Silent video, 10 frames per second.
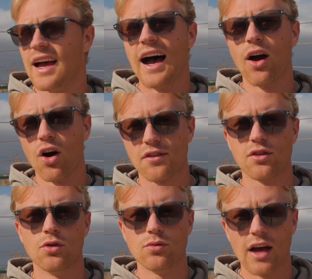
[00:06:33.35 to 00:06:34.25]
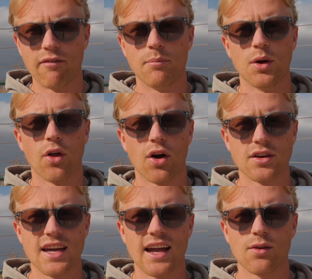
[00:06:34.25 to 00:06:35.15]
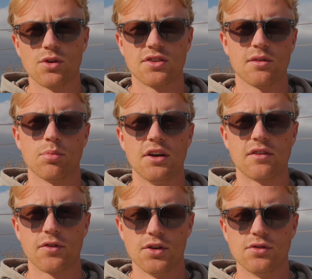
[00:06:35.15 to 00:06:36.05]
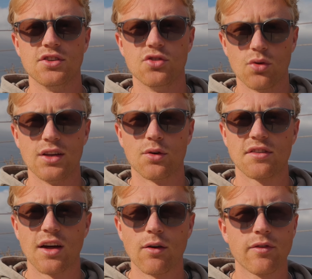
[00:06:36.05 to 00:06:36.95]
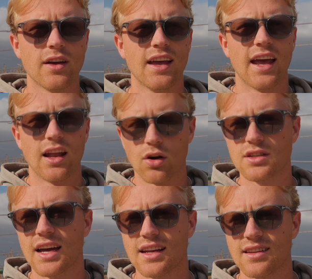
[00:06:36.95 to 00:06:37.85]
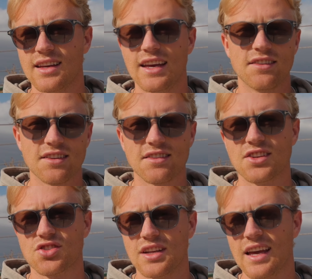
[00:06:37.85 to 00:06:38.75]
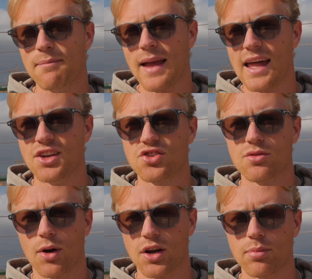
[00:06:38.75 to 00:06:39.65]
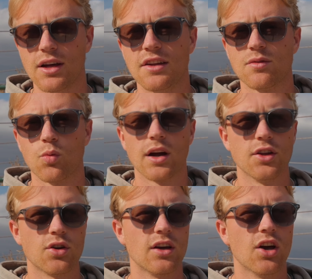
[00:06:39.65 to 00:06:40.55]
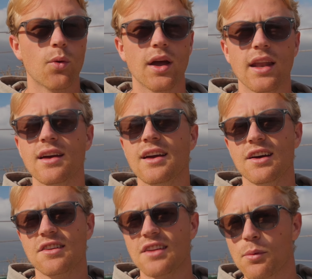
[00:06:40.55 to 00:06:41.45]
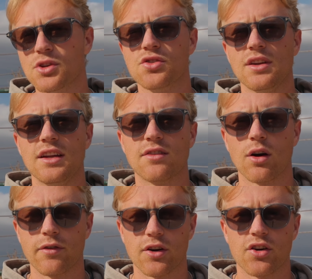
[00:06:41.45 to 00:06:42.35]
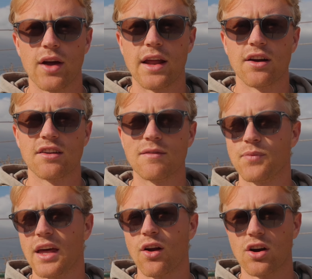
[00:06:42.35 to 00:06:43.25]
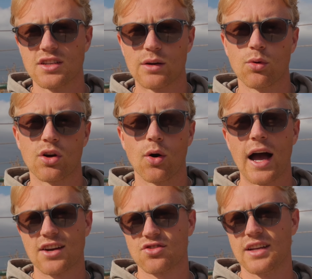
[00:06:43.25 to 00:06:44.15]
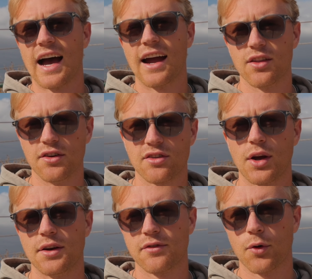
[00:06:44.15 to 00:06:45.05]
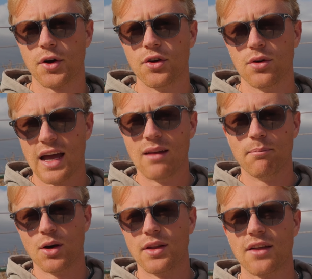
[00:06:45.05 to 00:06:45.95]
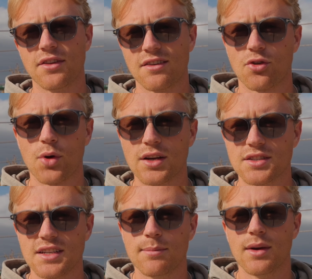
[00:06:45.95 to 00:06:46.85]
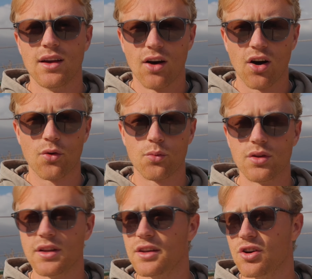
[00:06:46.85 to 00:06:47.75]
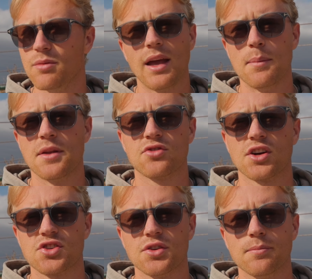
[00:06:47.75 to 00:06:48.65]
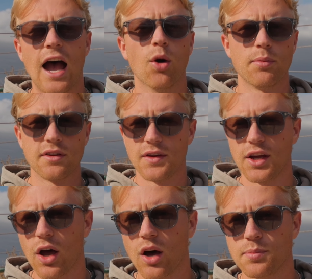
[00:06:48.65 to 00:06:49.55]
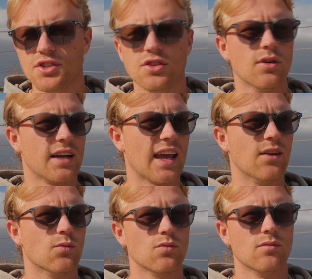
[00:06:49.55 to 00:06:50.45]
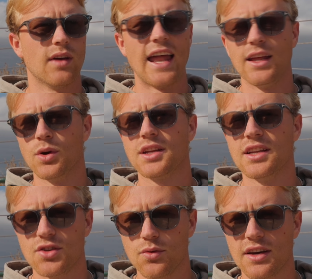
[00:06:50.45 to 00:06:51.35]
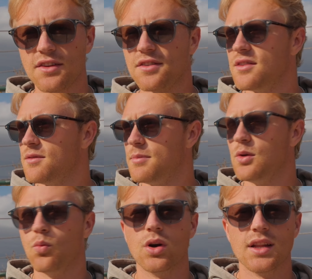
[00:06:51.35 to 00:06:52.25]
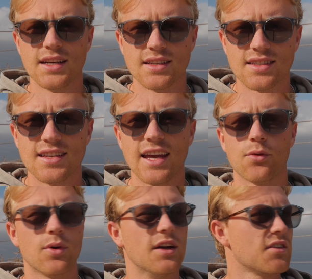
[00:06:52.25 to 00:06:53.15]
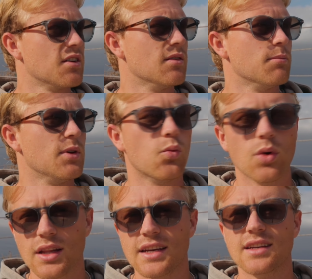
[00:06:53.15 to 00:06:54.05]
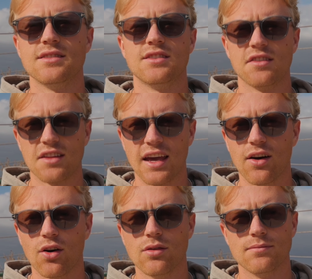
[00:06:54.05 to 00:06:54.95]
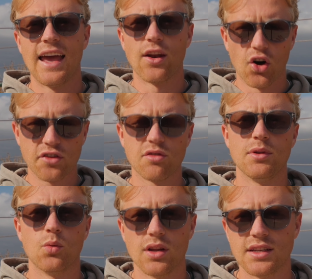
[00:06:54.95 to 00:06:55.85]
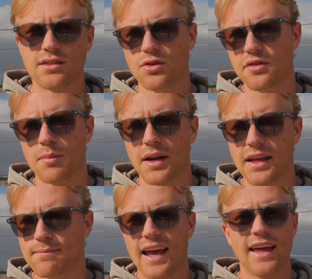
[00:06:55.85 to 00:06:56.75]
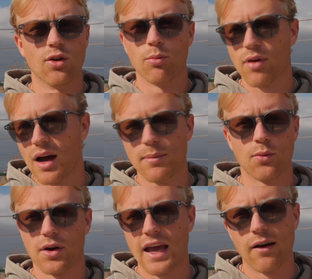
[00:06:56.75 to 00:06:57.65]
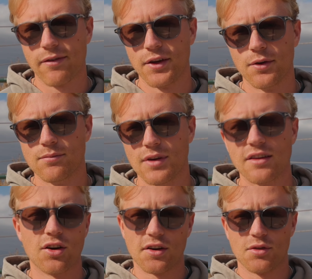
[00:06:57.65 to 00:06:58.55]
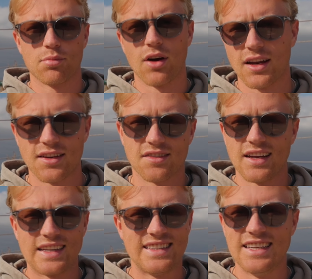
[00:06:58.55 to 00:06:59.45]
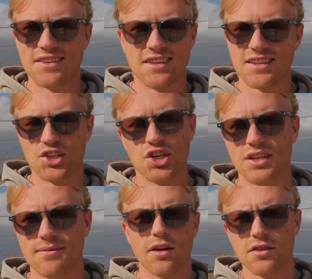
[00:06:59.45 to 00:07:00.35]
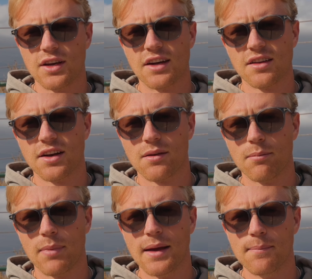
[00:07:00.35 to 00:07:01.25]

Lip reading: I also have built Artec, which is a place for you to do it yourself. And Artec is essentially a managed marketplace where you can go in, say what your needs are for creators, and Artec will go actually hire those creators for you and build out this creator team on a really good payment structure. I hope this video helped you. Again, anyone can do this. Be willing to take risk, be willing to scale, and also be willing to lose money, and it'll probably work out for you, as long as your product is like decently good. I'll see you guys later. Bye.